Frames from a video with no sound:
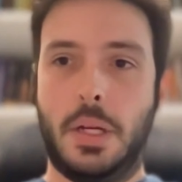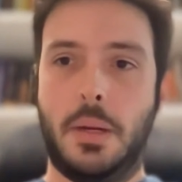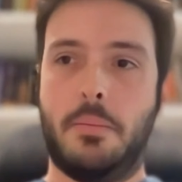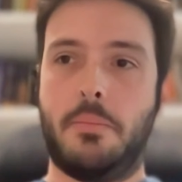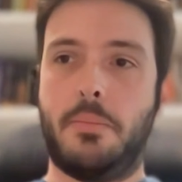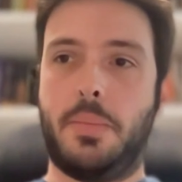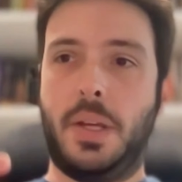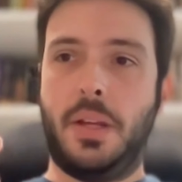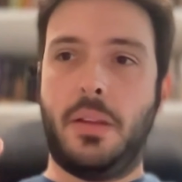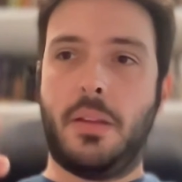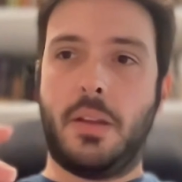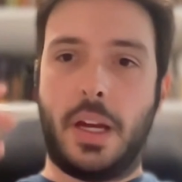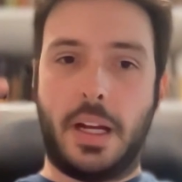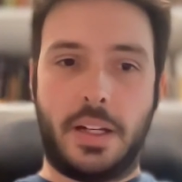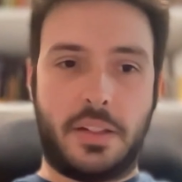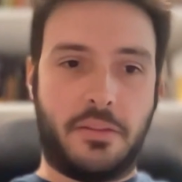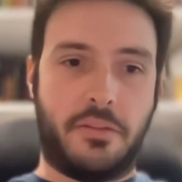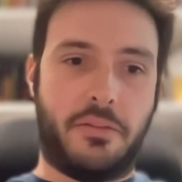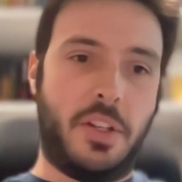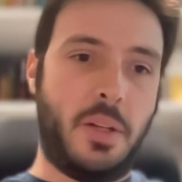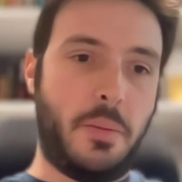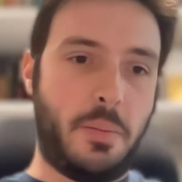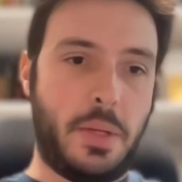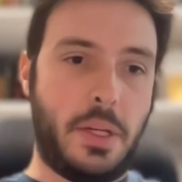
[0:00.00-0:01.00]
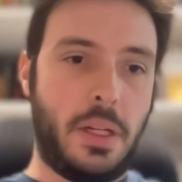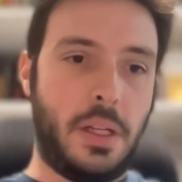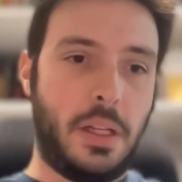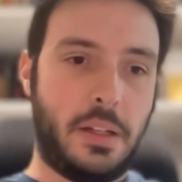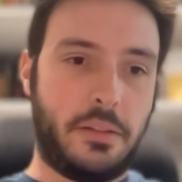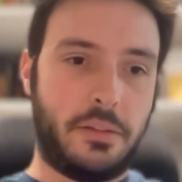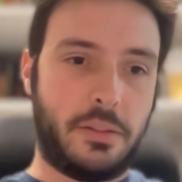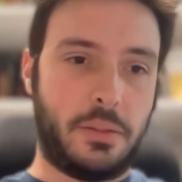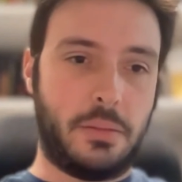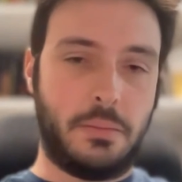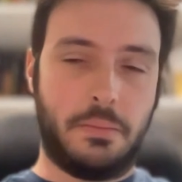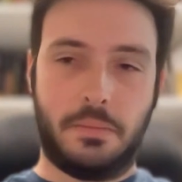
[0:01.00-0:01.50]
be that VP
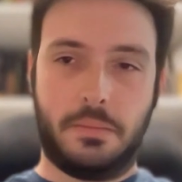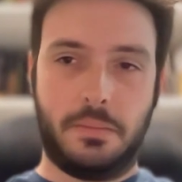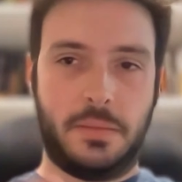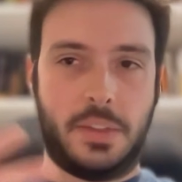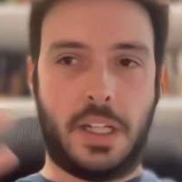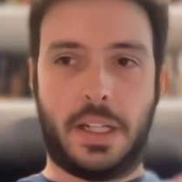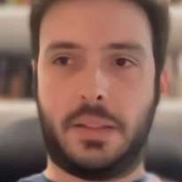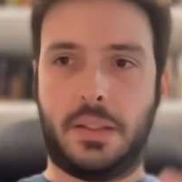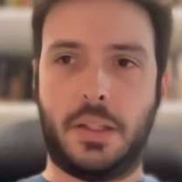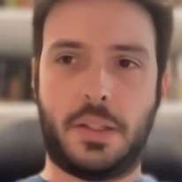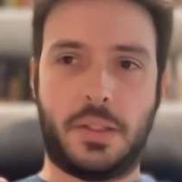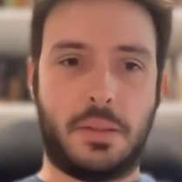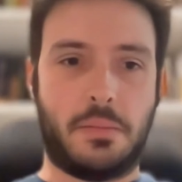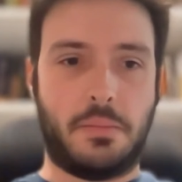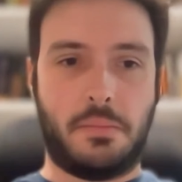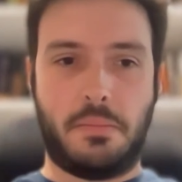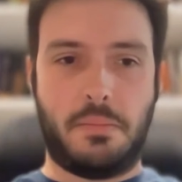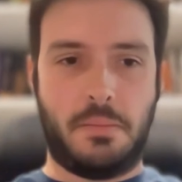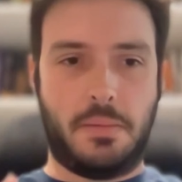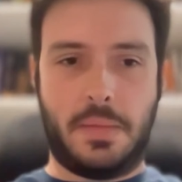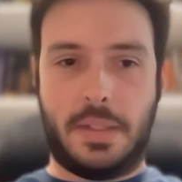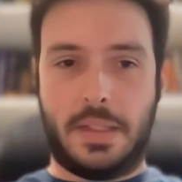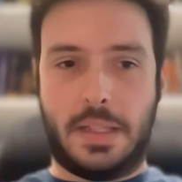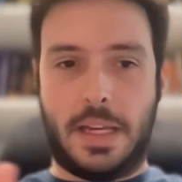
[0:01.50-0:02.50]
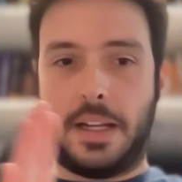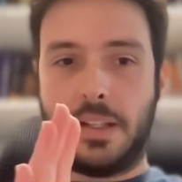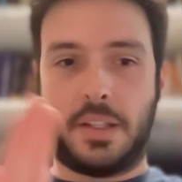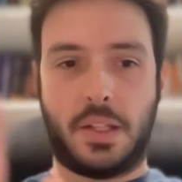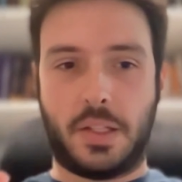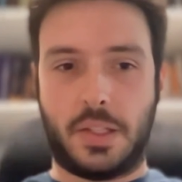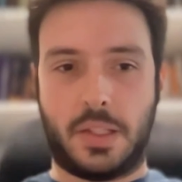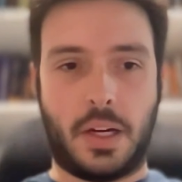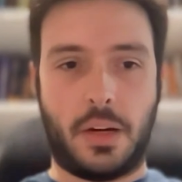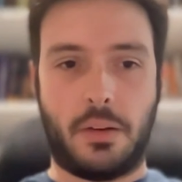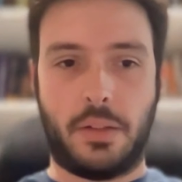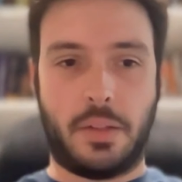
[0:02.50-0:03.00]
level, that doesn't
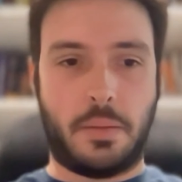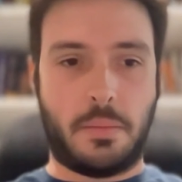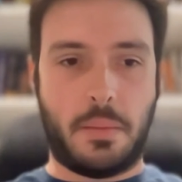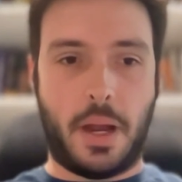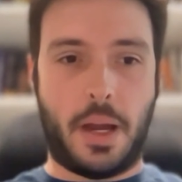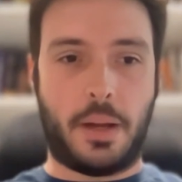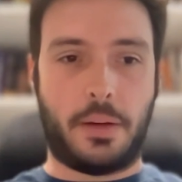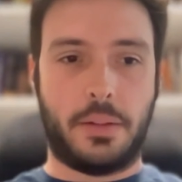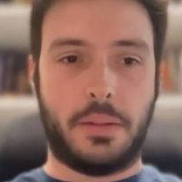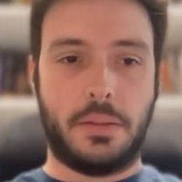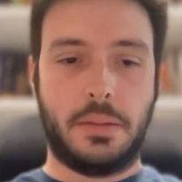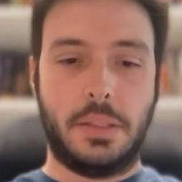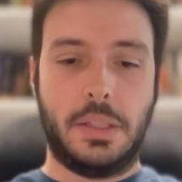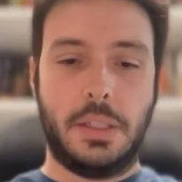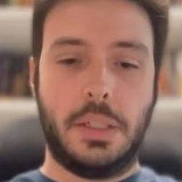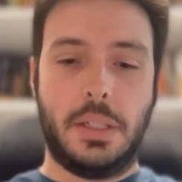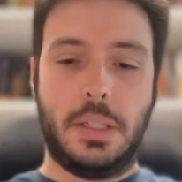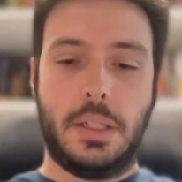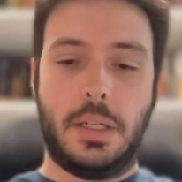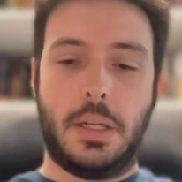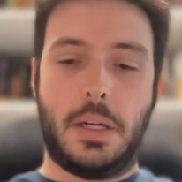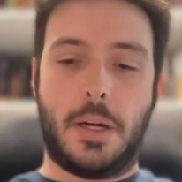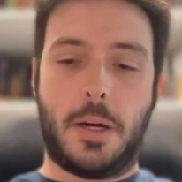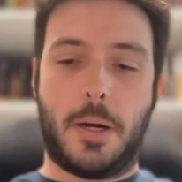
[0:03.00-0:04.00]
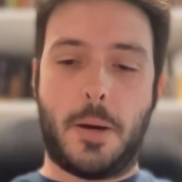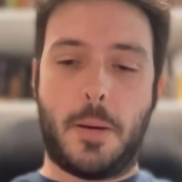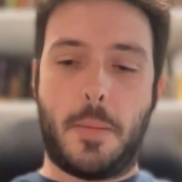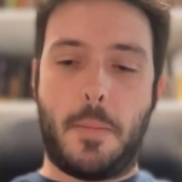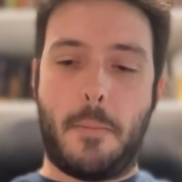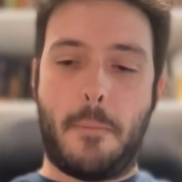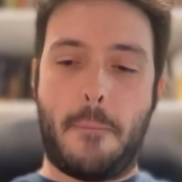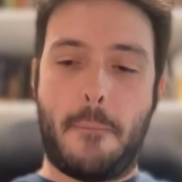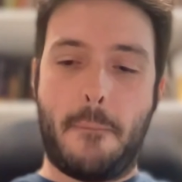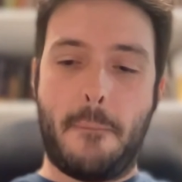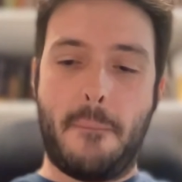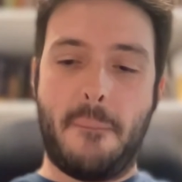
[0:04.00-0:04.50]
necessarily matter.
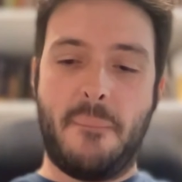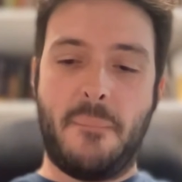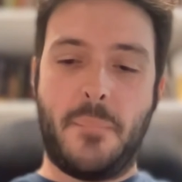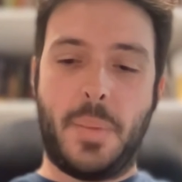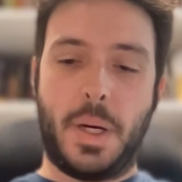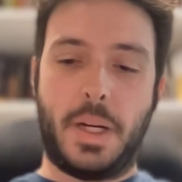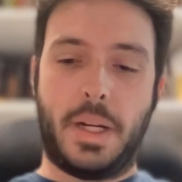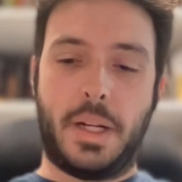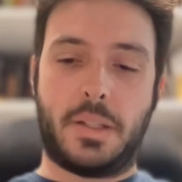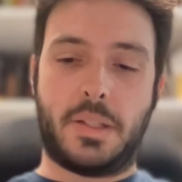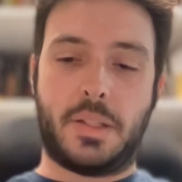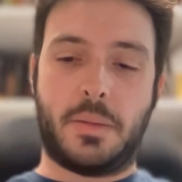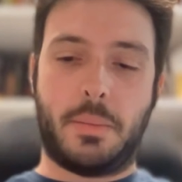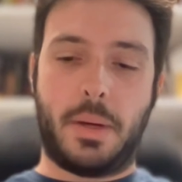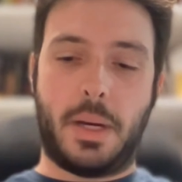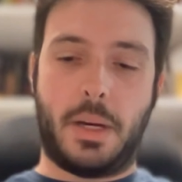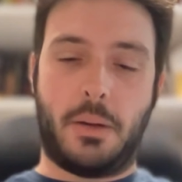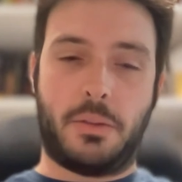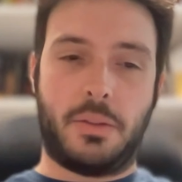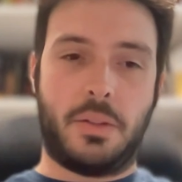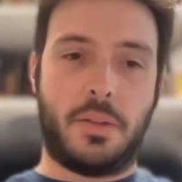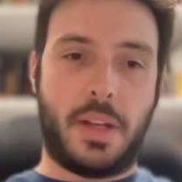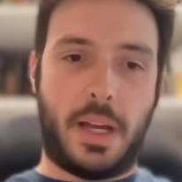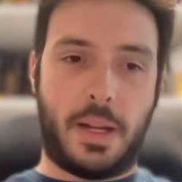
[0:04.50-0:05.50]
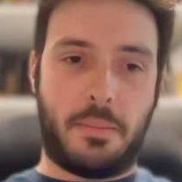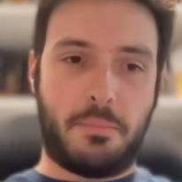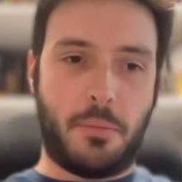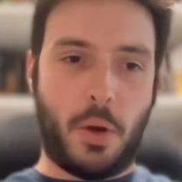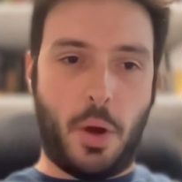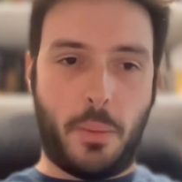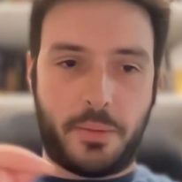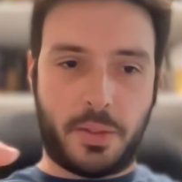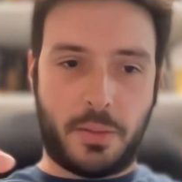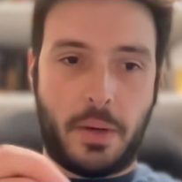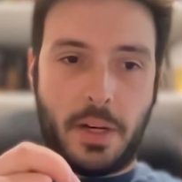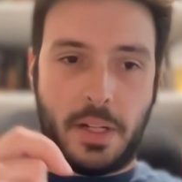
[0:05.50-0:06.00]
But it's about that
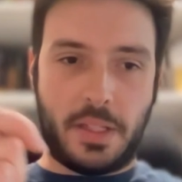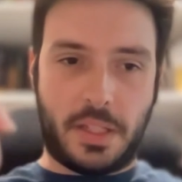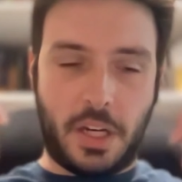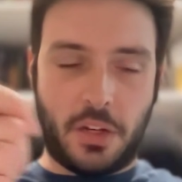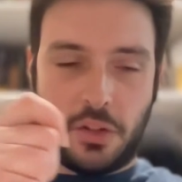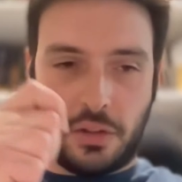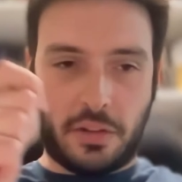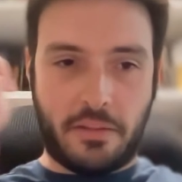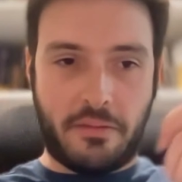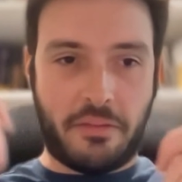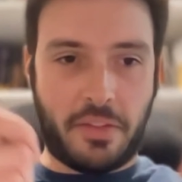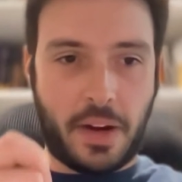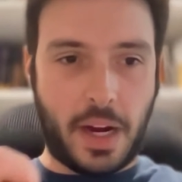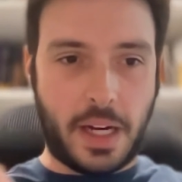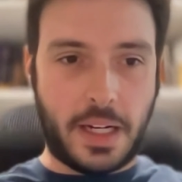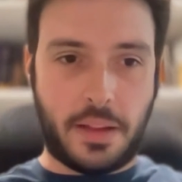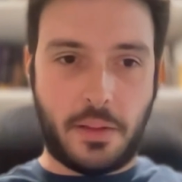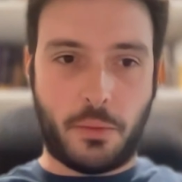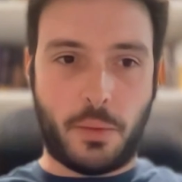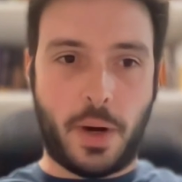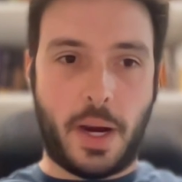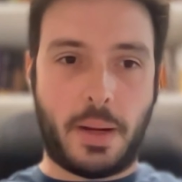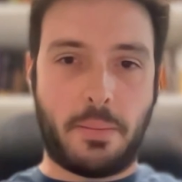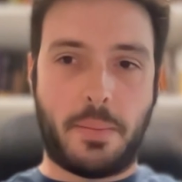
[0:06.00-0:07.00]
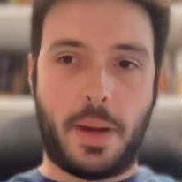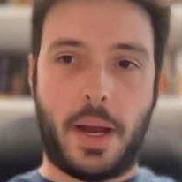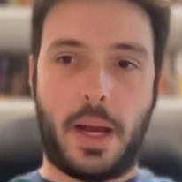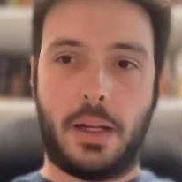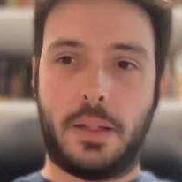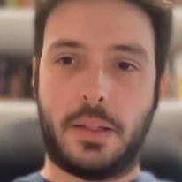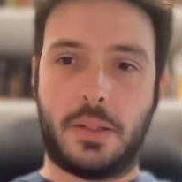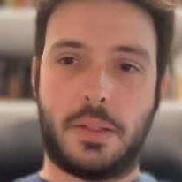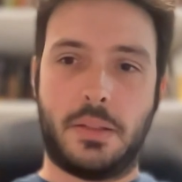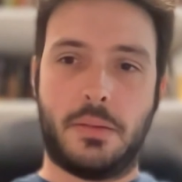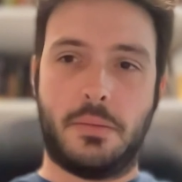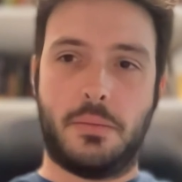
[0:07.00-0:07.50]
optimization and finding the right
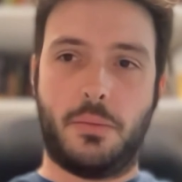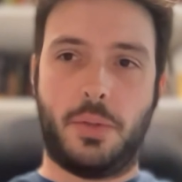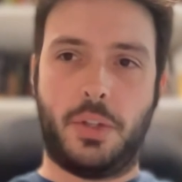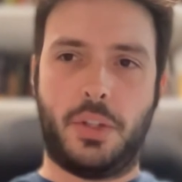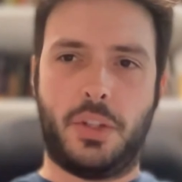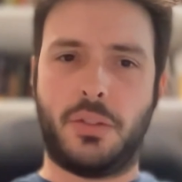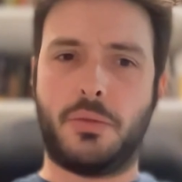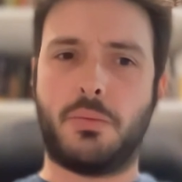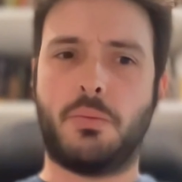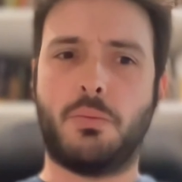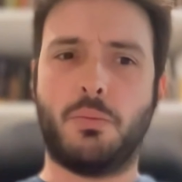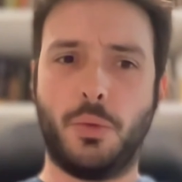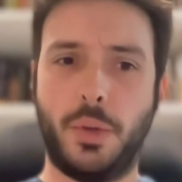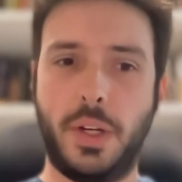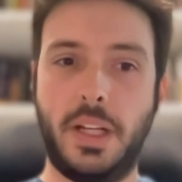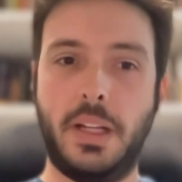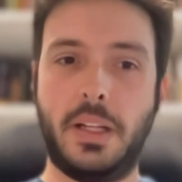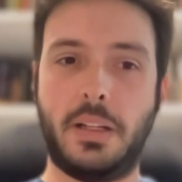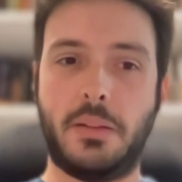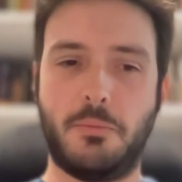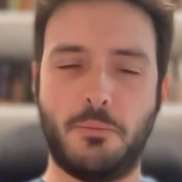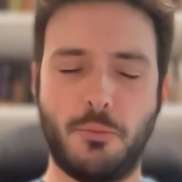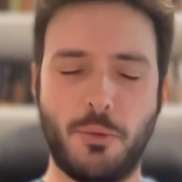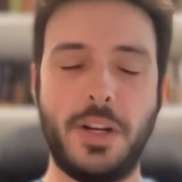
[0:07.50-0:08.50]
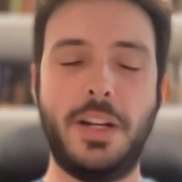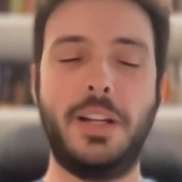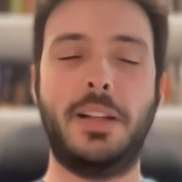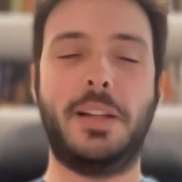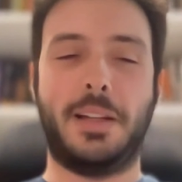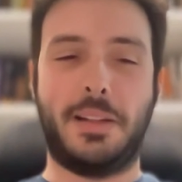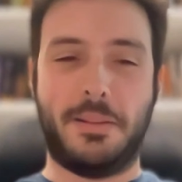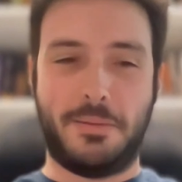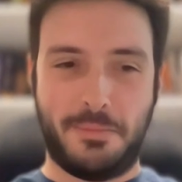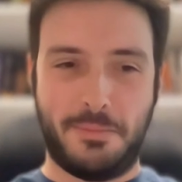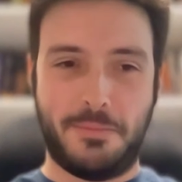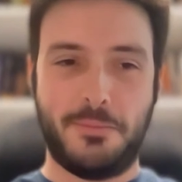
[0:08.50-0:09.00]
balance, which is really,
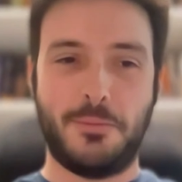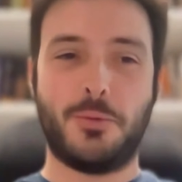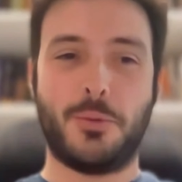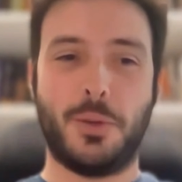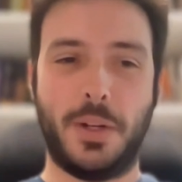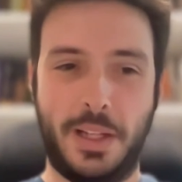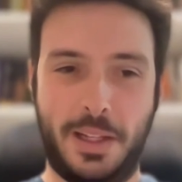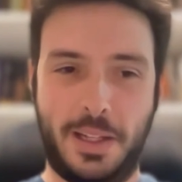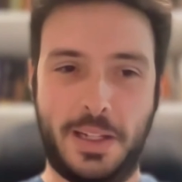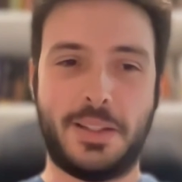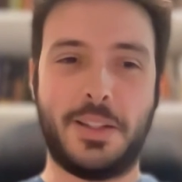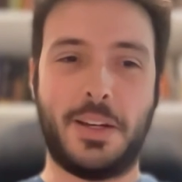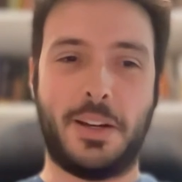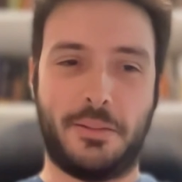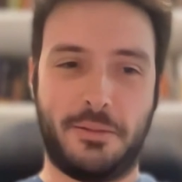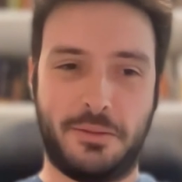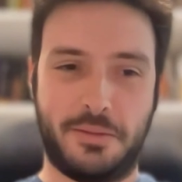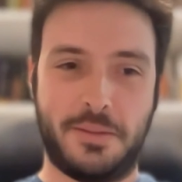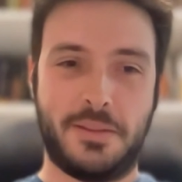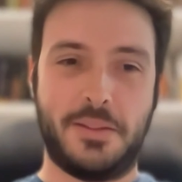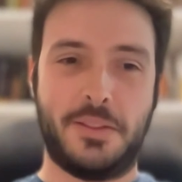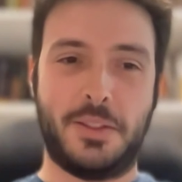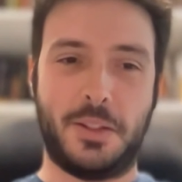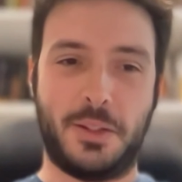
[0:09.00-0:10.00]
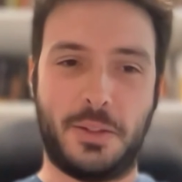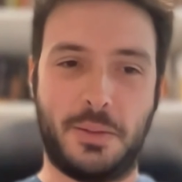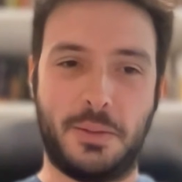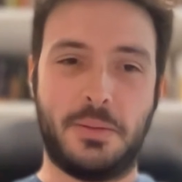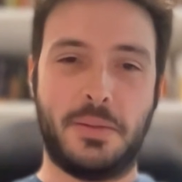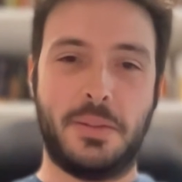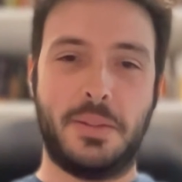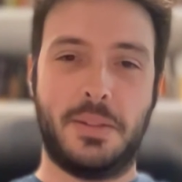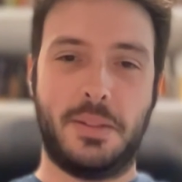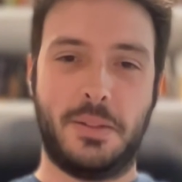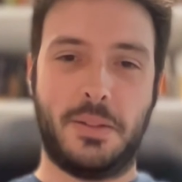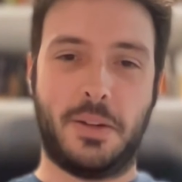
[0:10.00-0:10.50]
really, really tough to do,
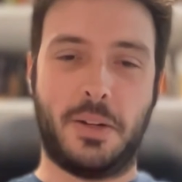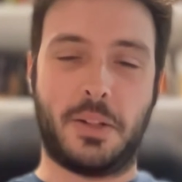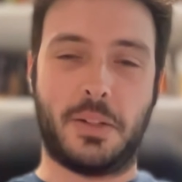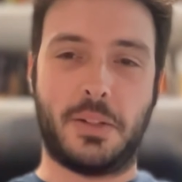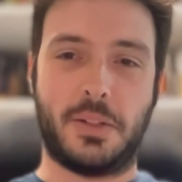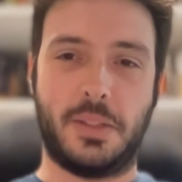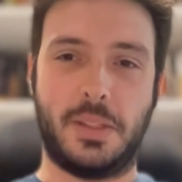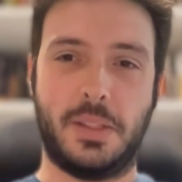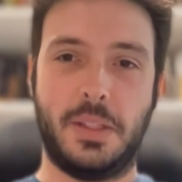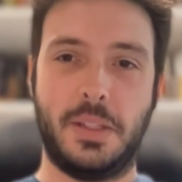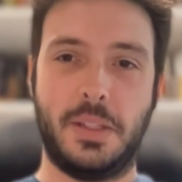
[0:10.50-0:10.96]
honestly.